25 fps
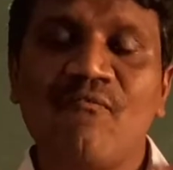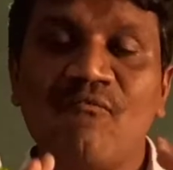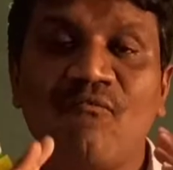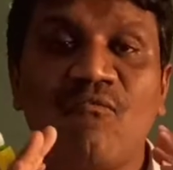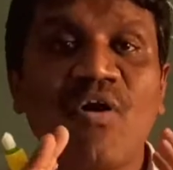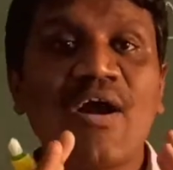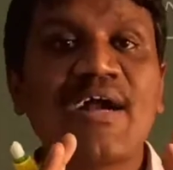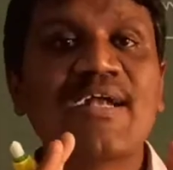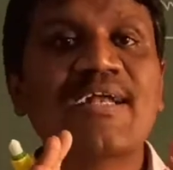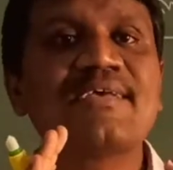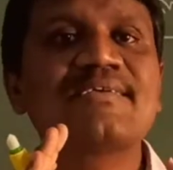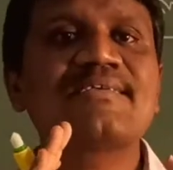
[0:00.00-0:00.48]

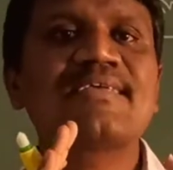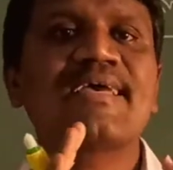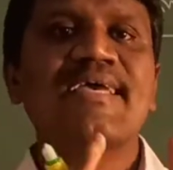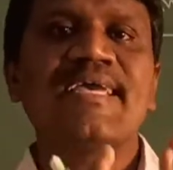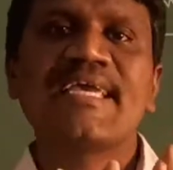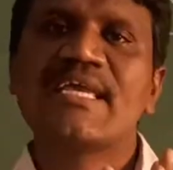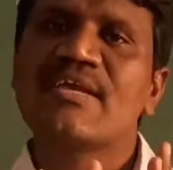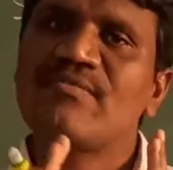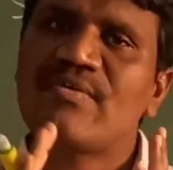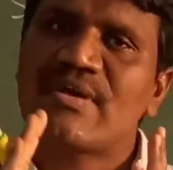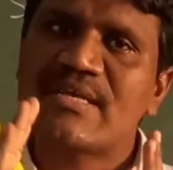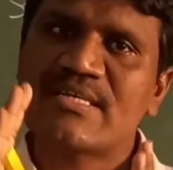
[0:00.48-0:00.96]
what is
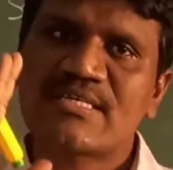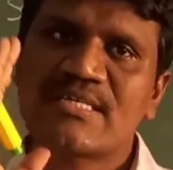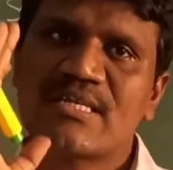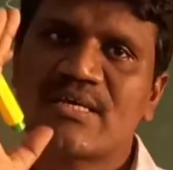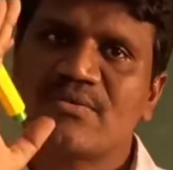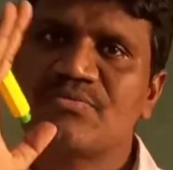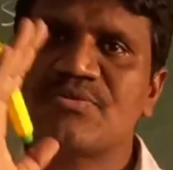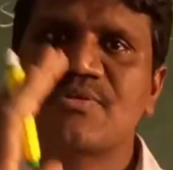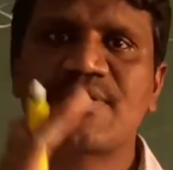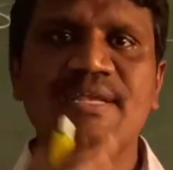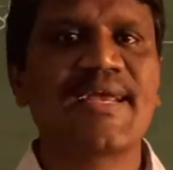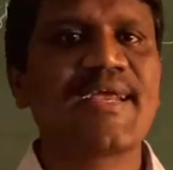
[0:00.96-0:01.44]
the equation
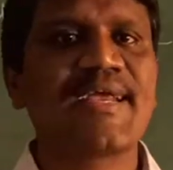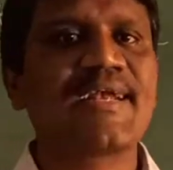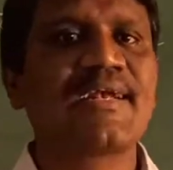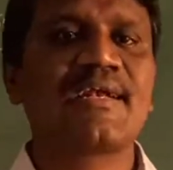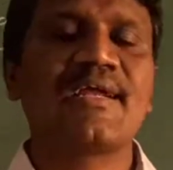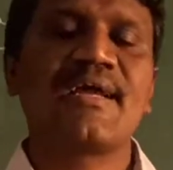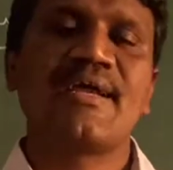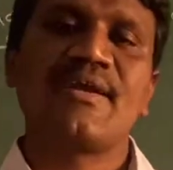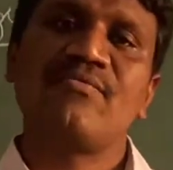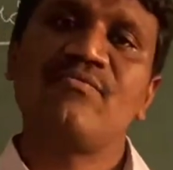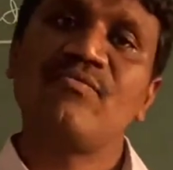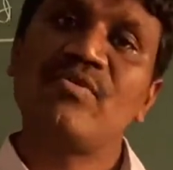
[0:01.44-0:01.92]
of straight
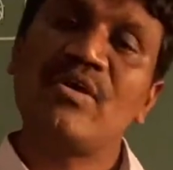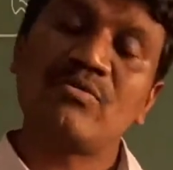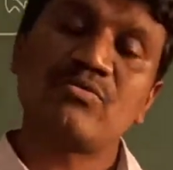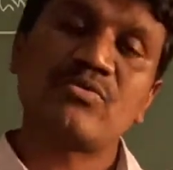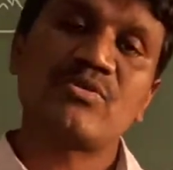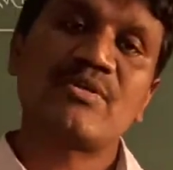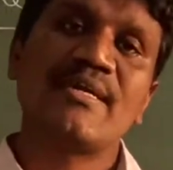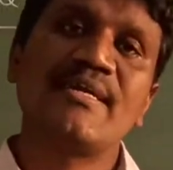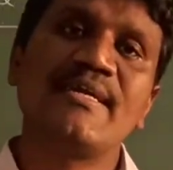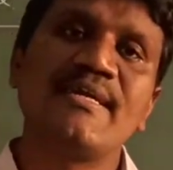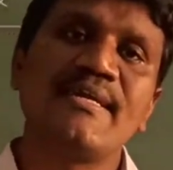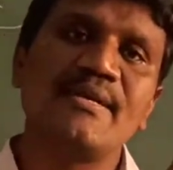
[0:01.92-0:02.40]
line? We have
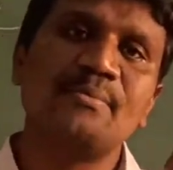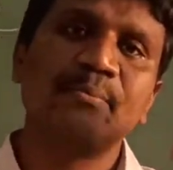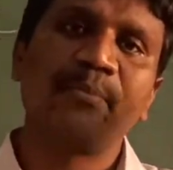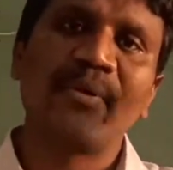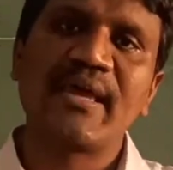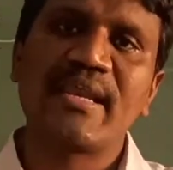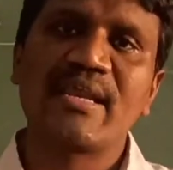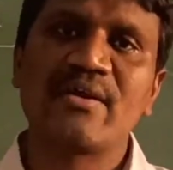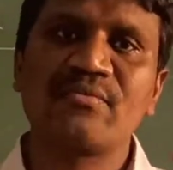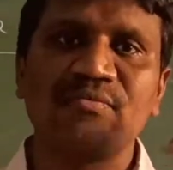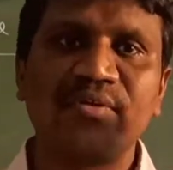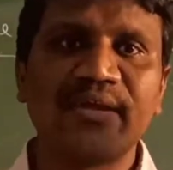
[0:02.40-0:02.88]
studied in
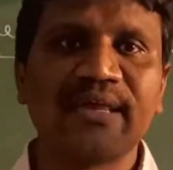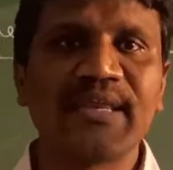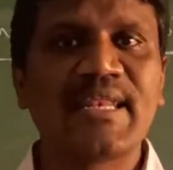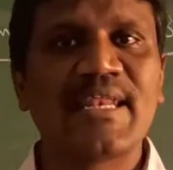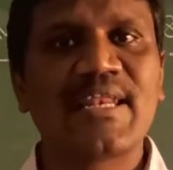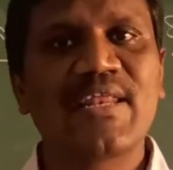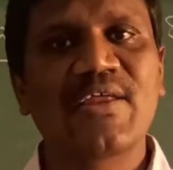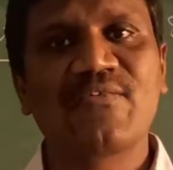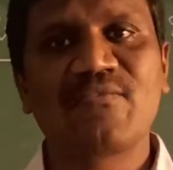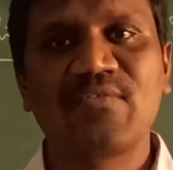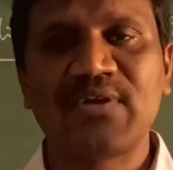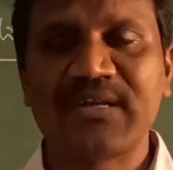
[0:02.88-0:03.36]
pair of
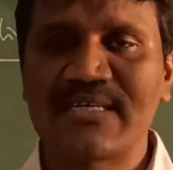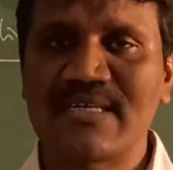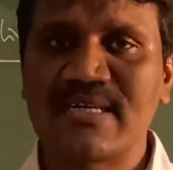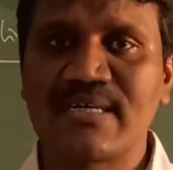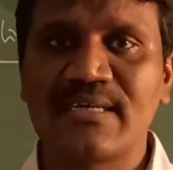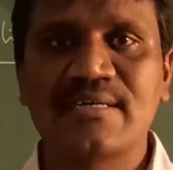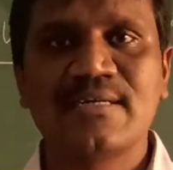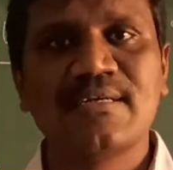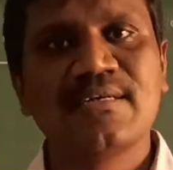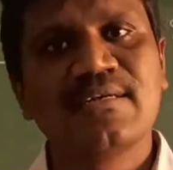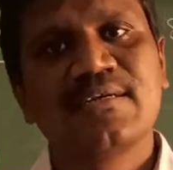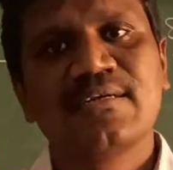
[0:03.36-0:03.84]
linear
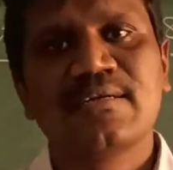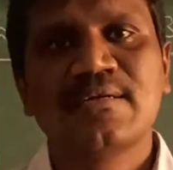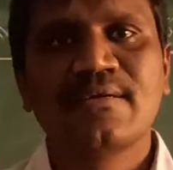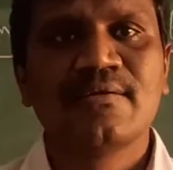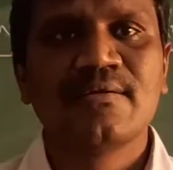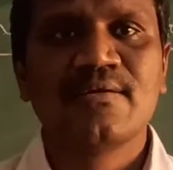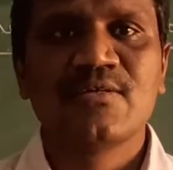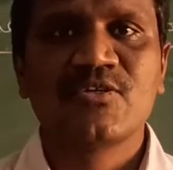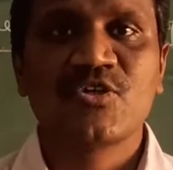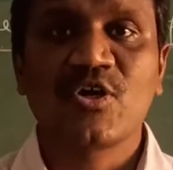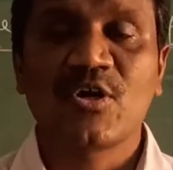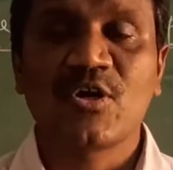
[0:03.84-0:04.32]
equation
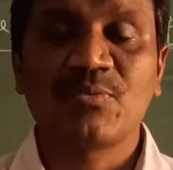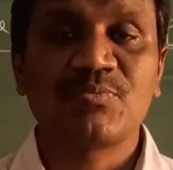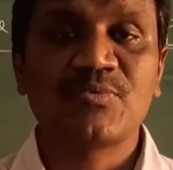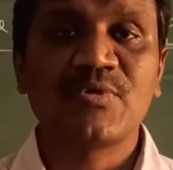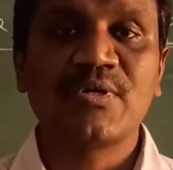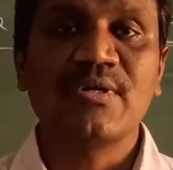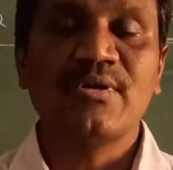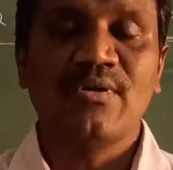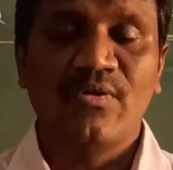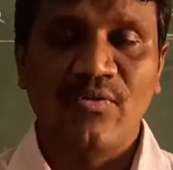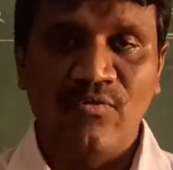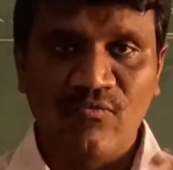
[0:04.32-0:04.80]

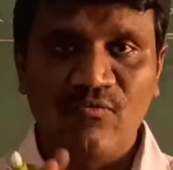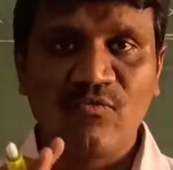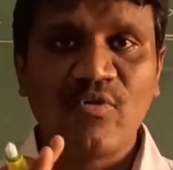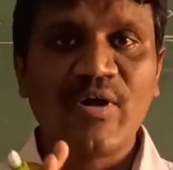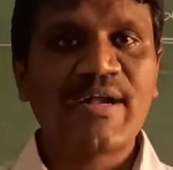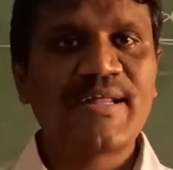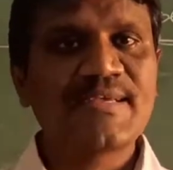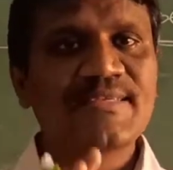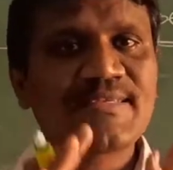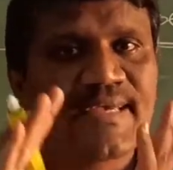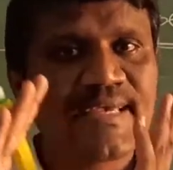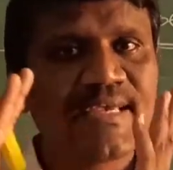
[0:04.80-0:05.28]
chapter.
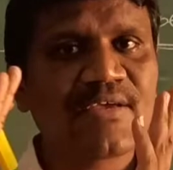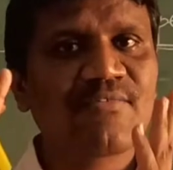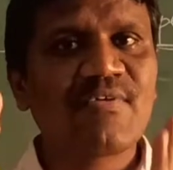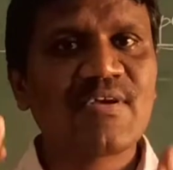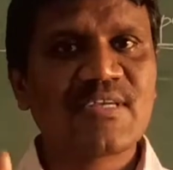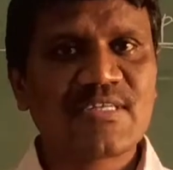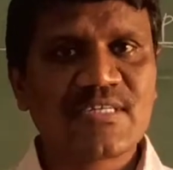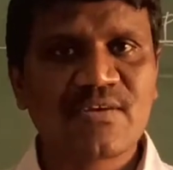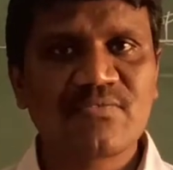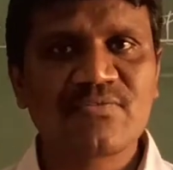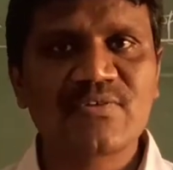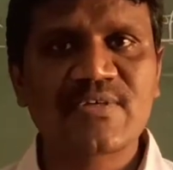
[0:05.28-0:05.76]
What is the
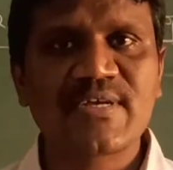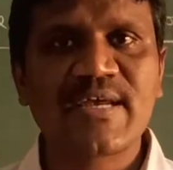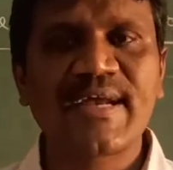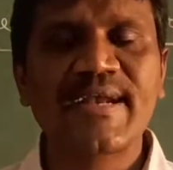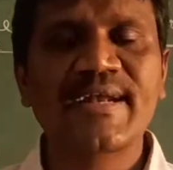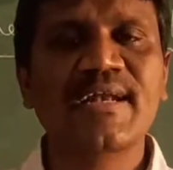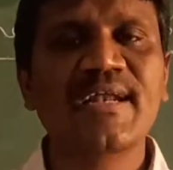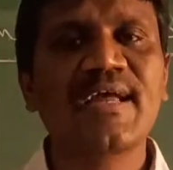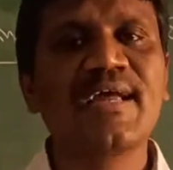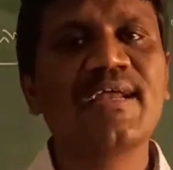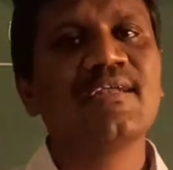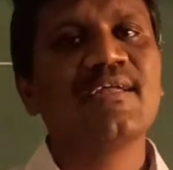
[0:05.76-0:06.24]
equation of
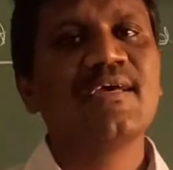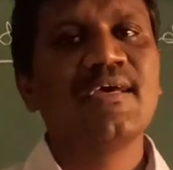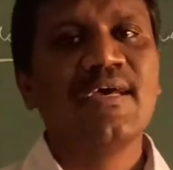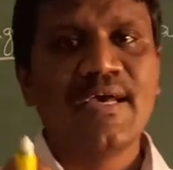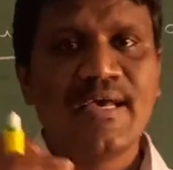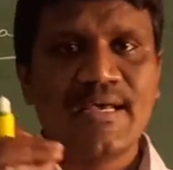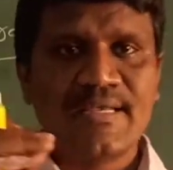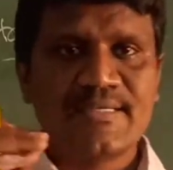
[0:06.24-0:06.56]
straight line?